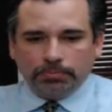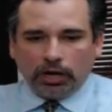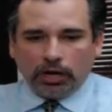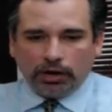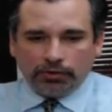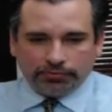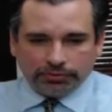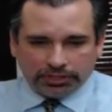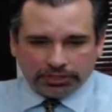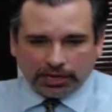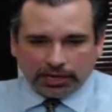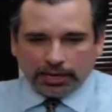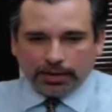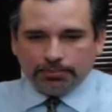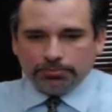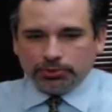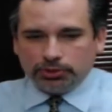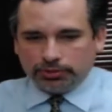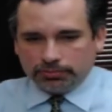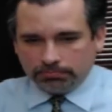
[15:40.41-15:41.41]

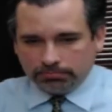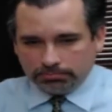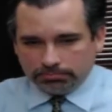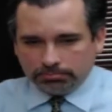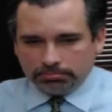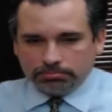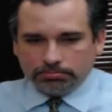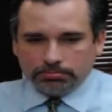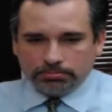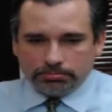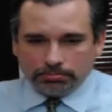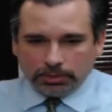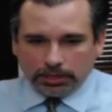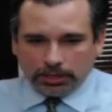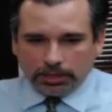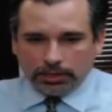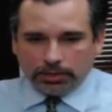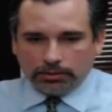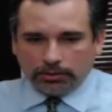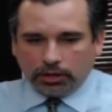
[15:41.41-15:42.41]
Oftentimes,
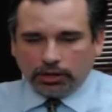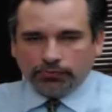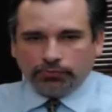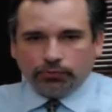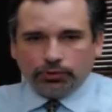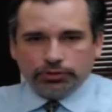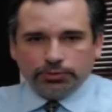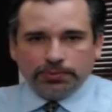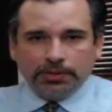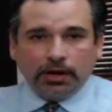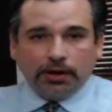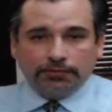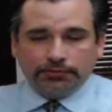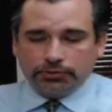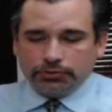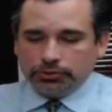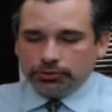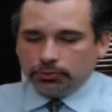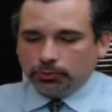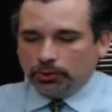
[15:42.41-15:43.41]
law enforcement
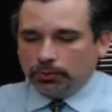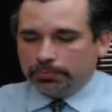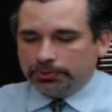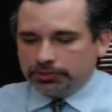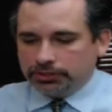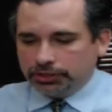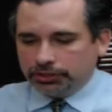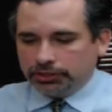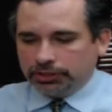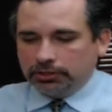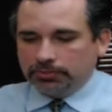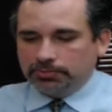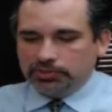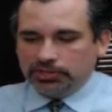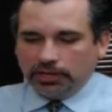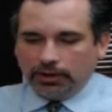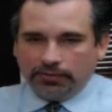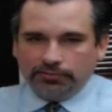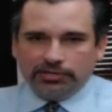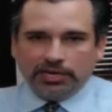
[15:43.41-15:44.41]
officers will
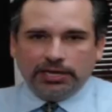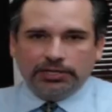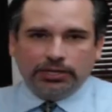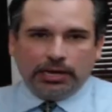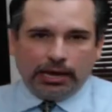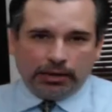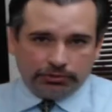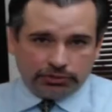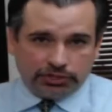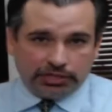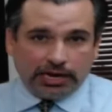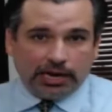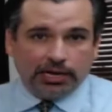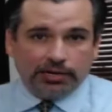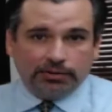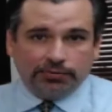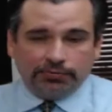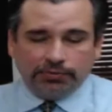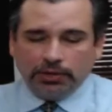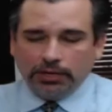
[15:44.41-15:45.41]
position themselves
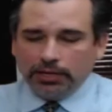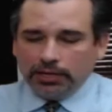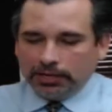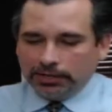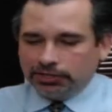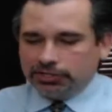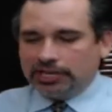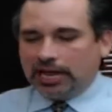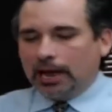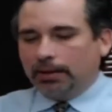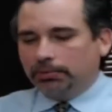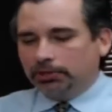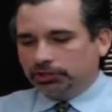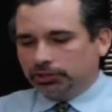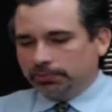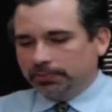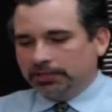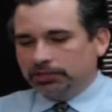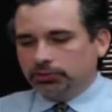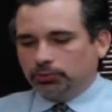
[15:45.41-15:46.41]
outside of
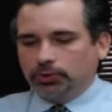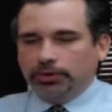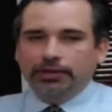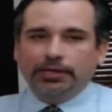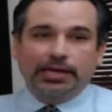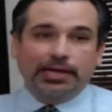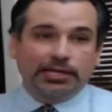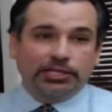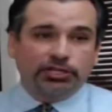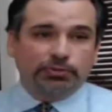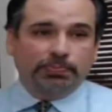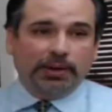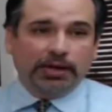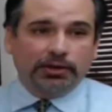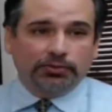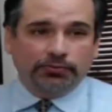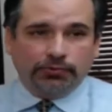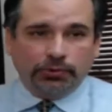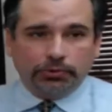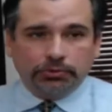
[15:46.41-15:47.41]
establishments where they
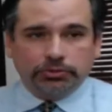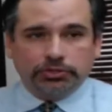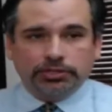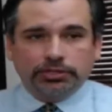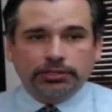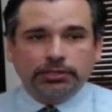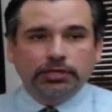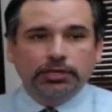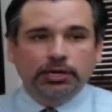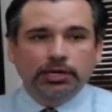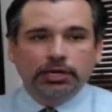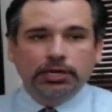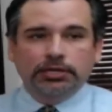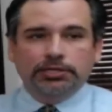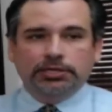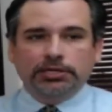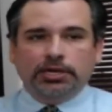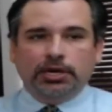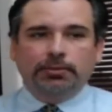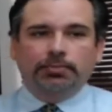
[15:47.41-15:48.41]
expect folks to
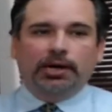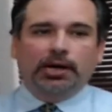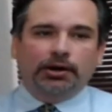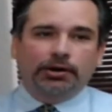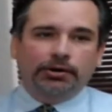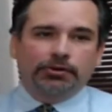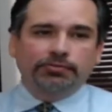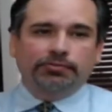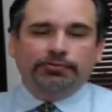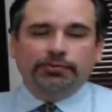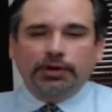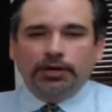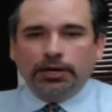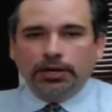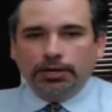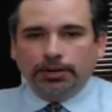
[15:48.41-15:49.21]
come out of